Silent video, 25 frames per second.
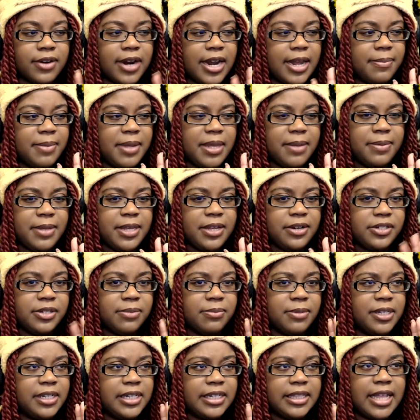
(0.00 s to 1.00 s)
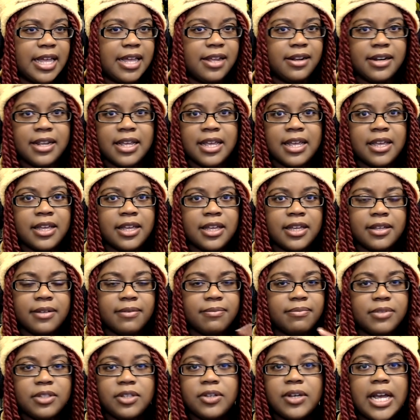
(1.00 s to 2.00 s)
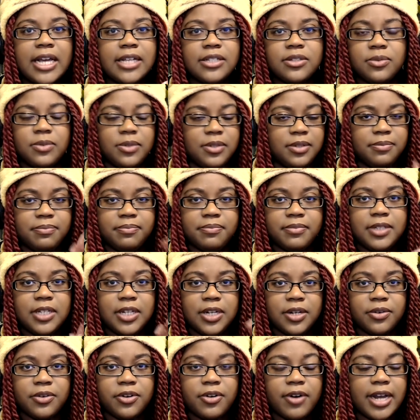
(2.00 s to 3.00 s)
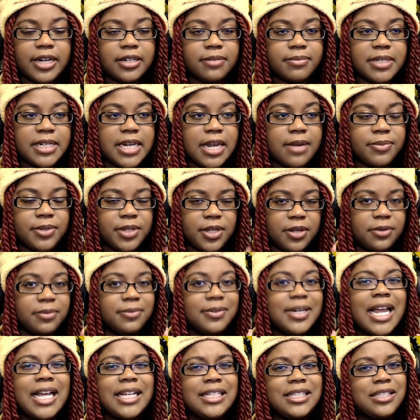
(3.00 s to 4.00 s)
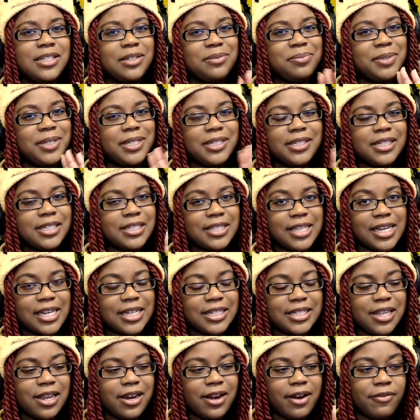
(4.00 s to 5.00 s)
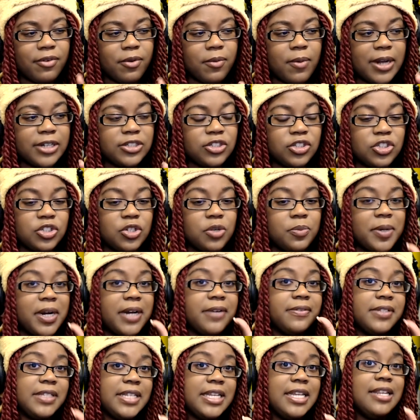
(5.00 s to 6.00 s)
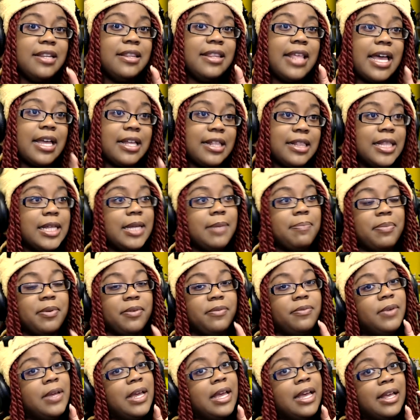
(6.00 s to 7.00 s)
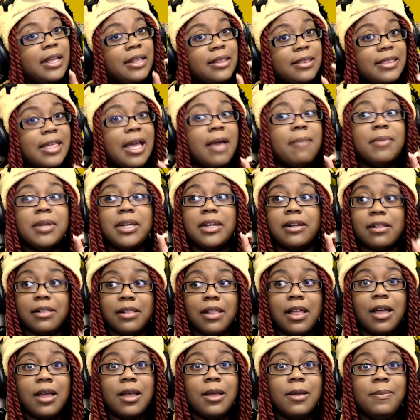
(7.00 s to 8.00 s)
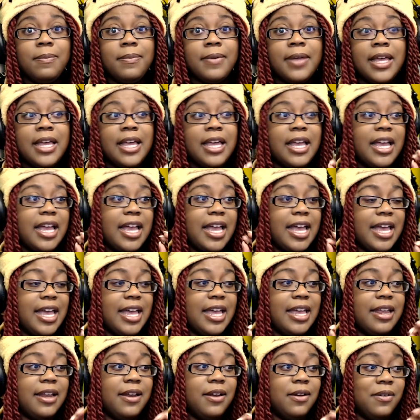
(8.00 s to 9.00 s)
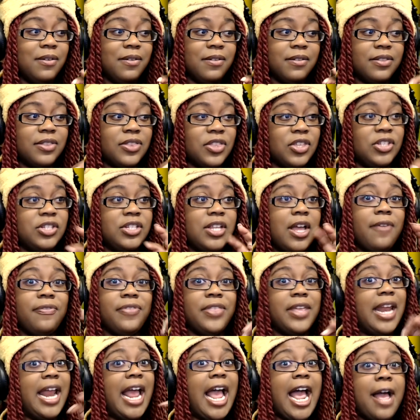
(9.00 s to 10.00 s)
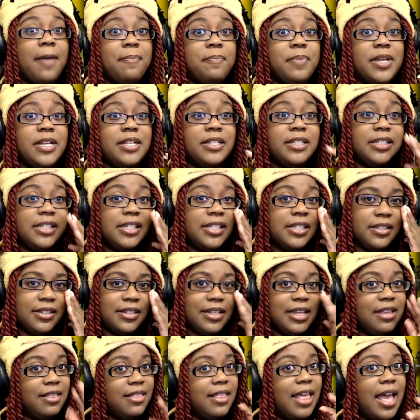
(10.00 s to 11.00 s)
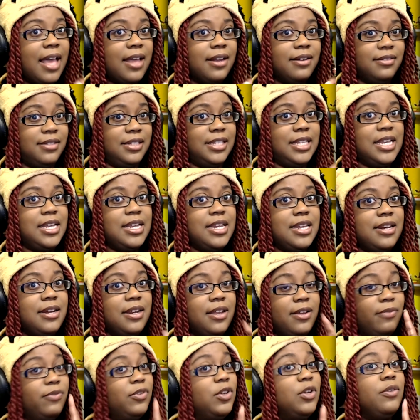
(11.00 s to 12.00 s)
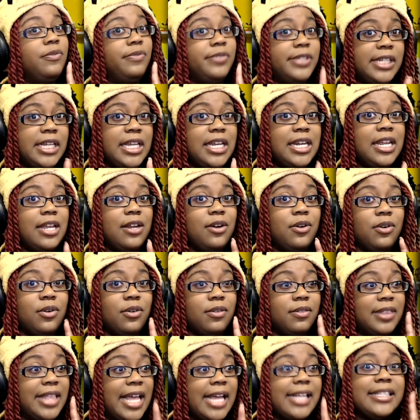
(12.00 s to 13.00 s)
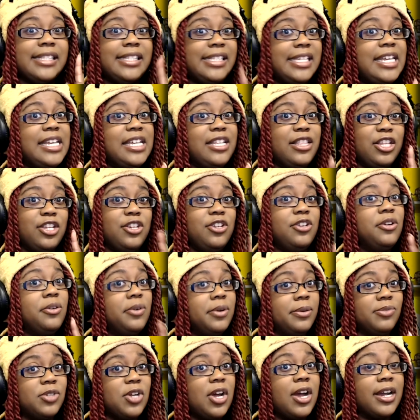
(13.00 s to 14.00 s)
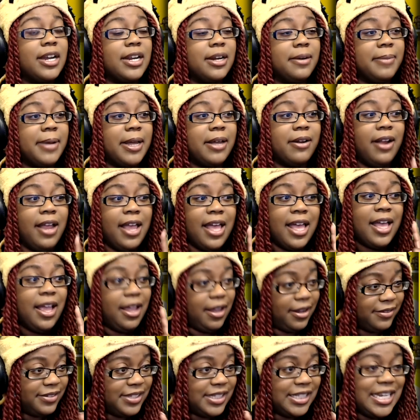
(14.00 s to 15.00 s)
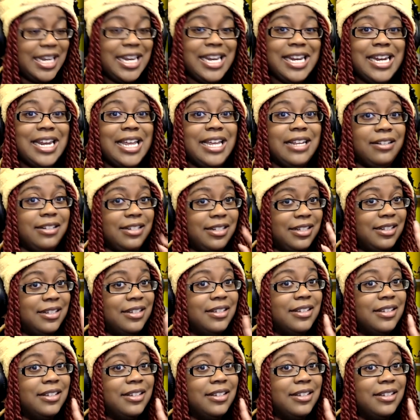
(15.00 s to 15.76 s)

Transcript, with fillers: Crybaby or something like that. You guys will, you know, correct me down below nicely, please, because like I said, I never watched the show, but I've seen that clip of them in the club and the stuff that happens in that scene. If you've seen it, that scene, then you know what I'm talking about. I've seen it.